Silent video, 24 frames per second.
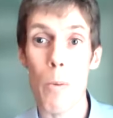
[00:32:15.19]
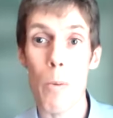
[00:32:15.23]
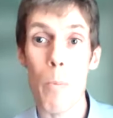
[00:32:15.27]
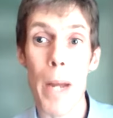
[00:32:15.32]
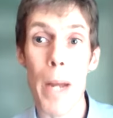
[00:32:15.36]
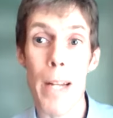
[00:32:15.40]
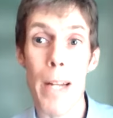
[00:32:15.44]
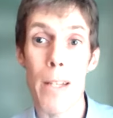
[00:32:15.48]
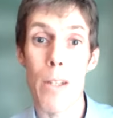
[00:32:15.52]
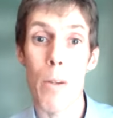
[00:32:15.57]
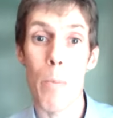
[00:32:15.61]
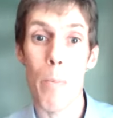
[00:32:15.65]

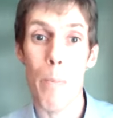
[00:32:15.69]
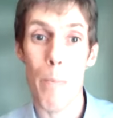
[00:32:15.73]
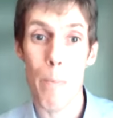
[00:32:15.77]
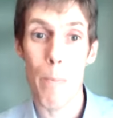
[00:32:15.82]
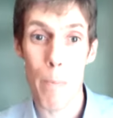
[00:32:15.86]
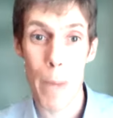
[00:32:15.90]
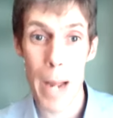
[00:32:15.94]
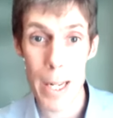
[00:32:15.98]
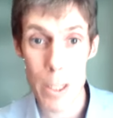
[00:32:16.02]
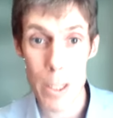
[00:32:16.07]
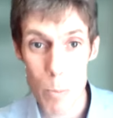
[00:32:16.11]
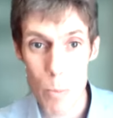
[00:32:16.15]
compared to
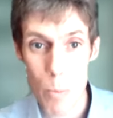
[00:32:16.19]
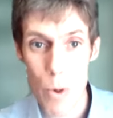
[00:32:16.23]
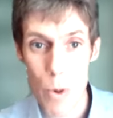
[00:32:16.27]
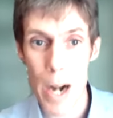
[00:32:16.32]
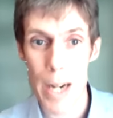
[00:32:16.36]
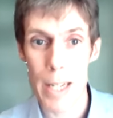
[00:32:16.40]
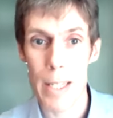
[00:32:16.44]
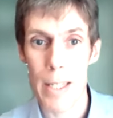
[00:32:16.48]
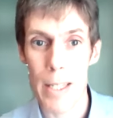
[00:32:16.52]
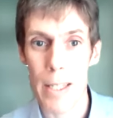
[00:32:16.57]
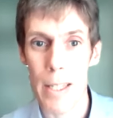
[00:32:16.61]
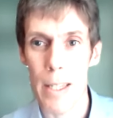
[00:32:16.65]
past
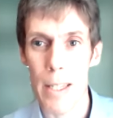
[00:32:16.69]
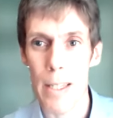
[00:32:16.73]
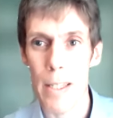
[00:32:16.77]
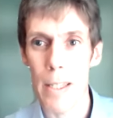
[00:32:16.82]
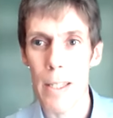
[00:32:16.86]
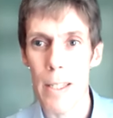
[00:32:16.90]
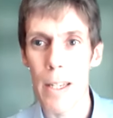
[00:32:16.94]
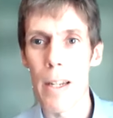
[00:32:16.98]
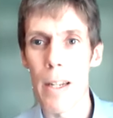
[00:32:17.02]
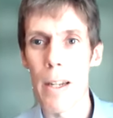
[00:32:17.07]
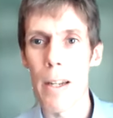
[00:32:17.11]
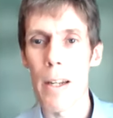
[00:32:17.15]
practices.